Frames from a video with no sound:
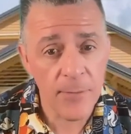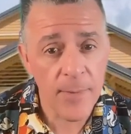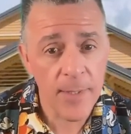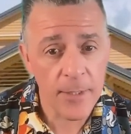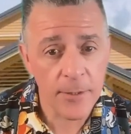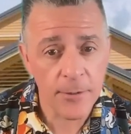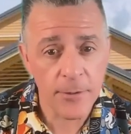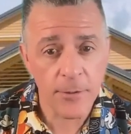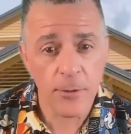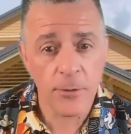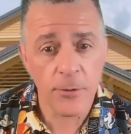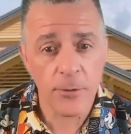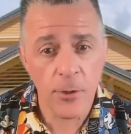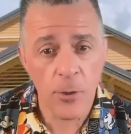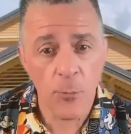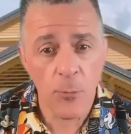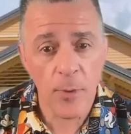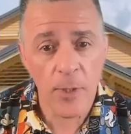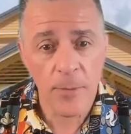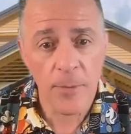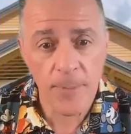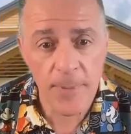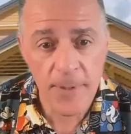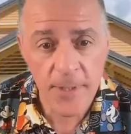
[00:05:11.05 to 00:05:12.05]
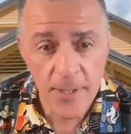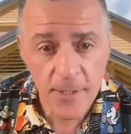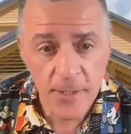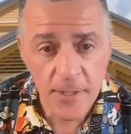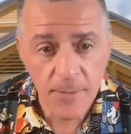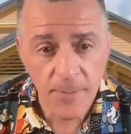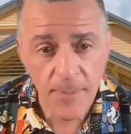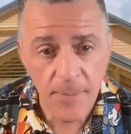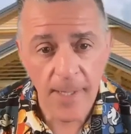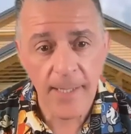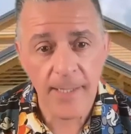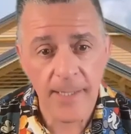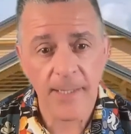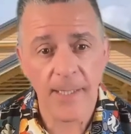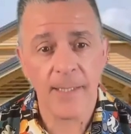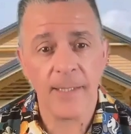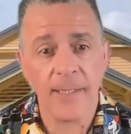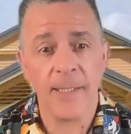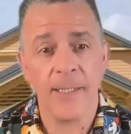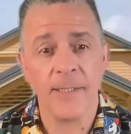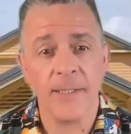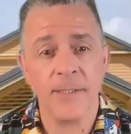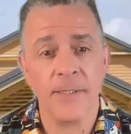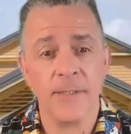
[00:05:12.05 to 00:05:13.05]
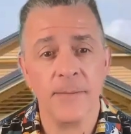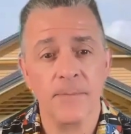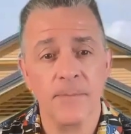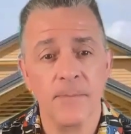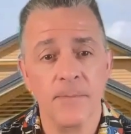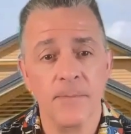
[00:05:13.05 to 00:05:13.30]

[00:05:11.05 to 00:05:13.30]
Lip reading: ministers who want to participate in this.